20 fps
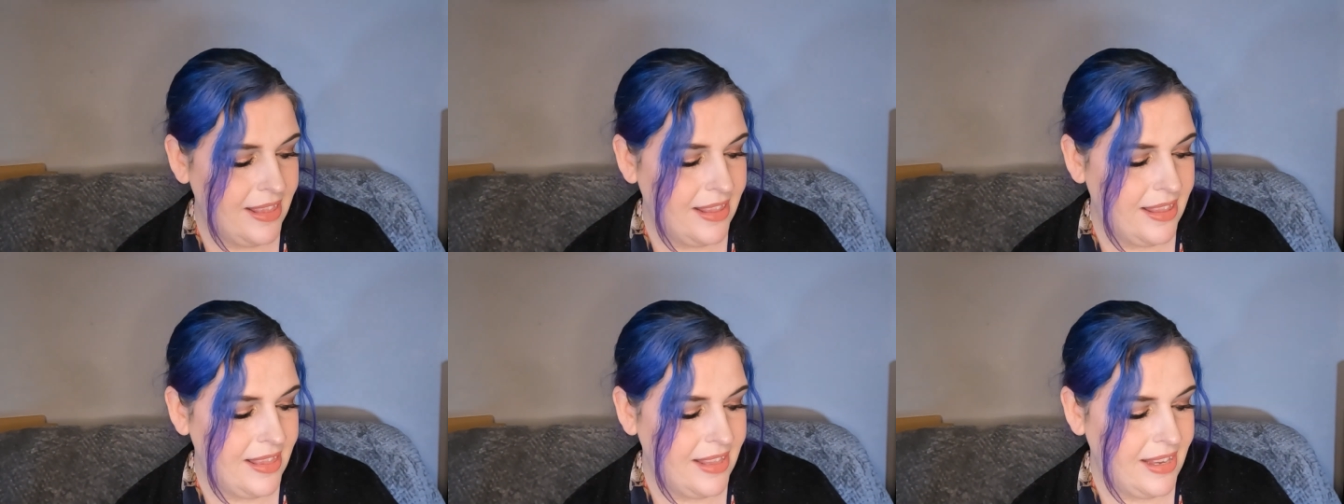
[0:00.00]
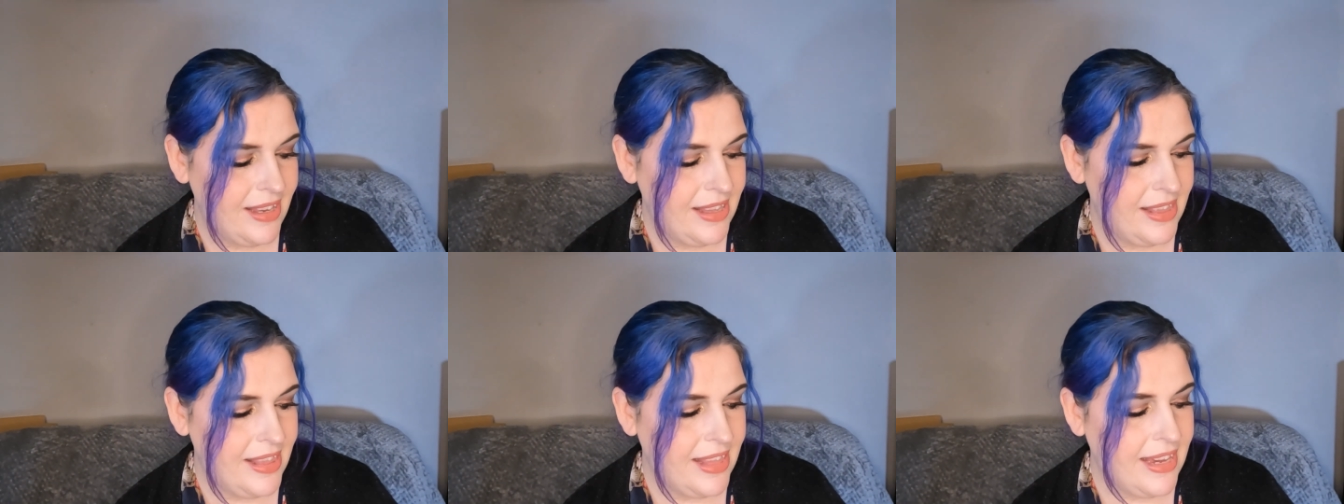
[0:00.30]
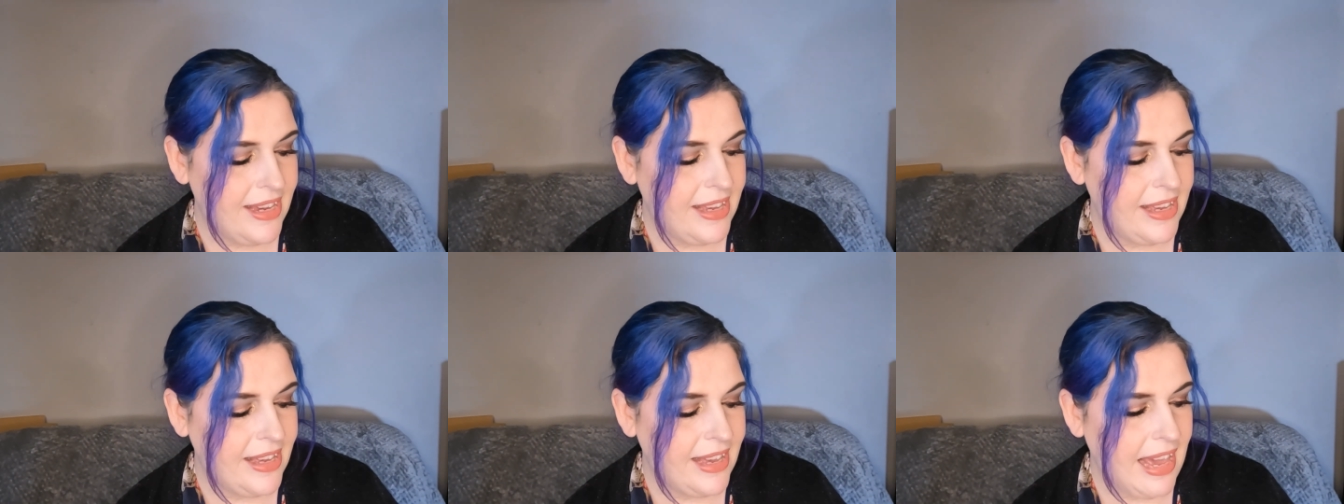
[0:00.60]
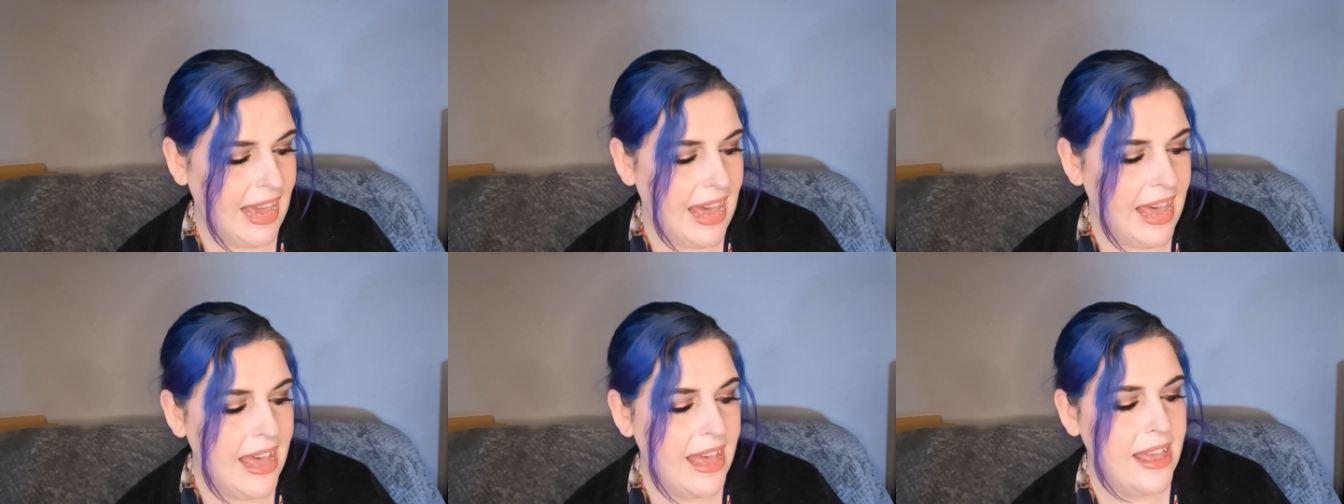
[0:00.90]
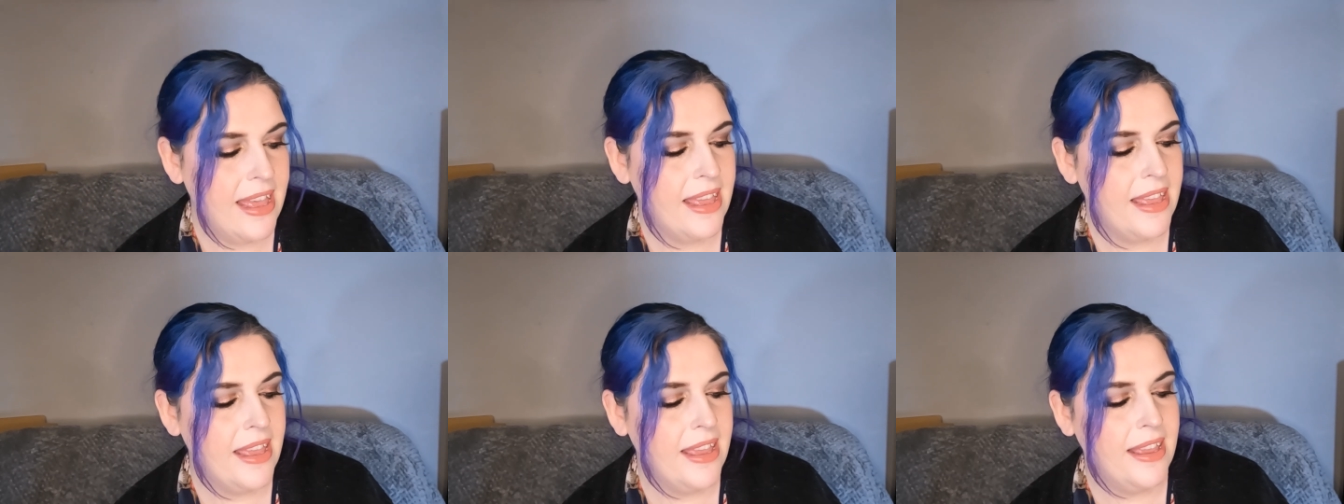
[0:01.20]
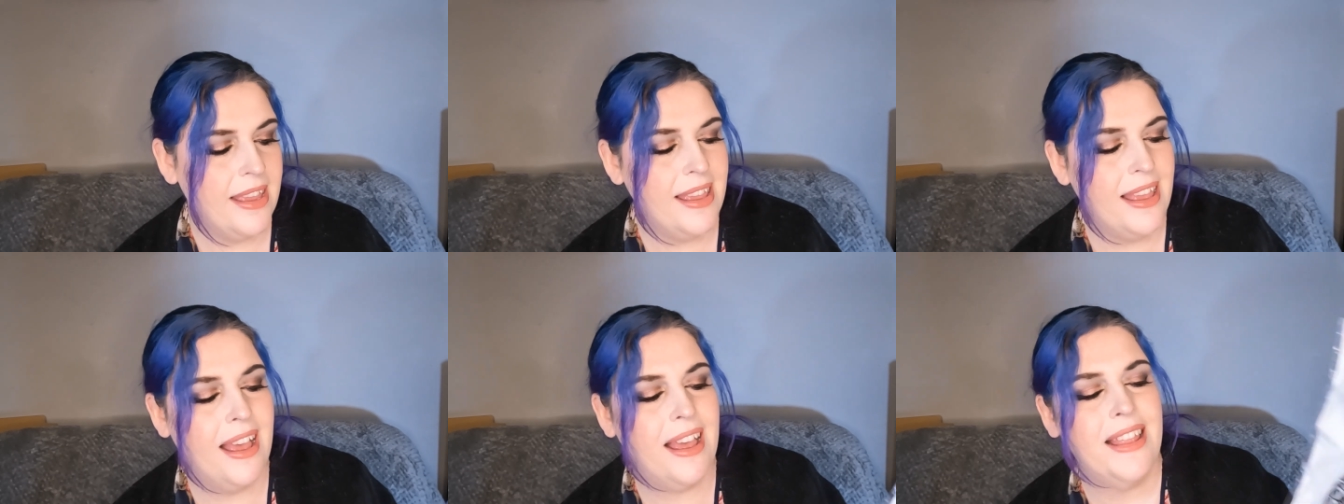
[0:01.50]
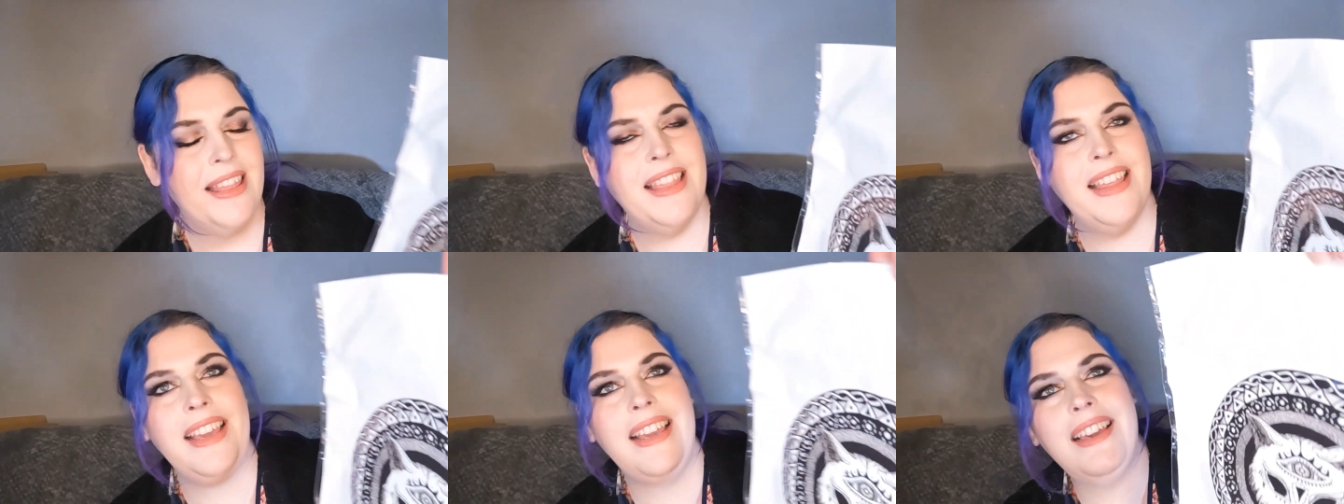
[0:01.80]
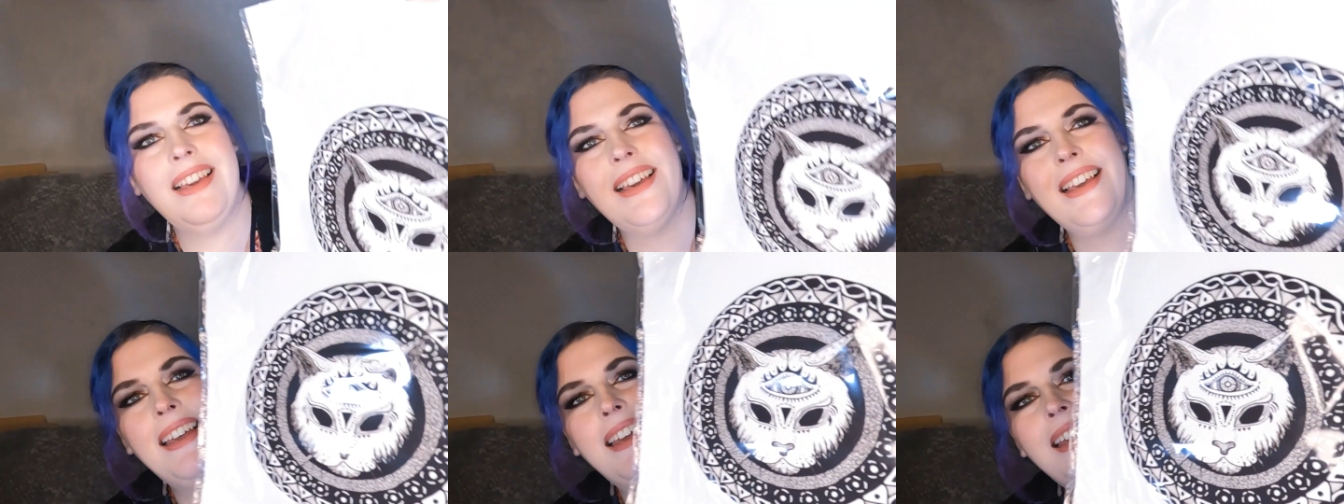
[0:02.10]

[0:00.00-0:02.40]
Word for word: I think it's like a cat, I think.